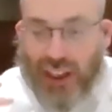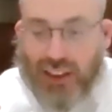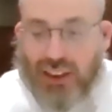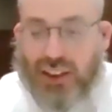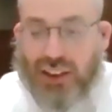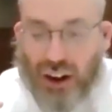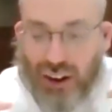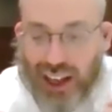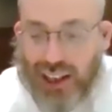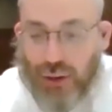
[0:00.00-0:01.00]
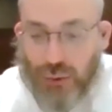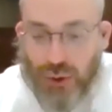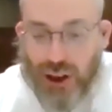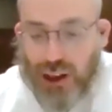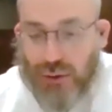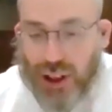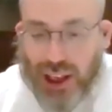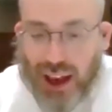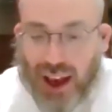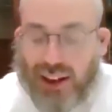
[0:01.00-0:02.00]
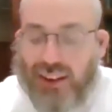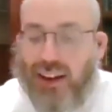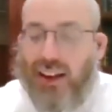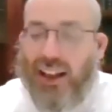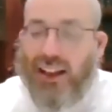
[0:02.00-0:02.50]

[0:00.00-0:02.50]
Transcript: Things start getting really, really hectic.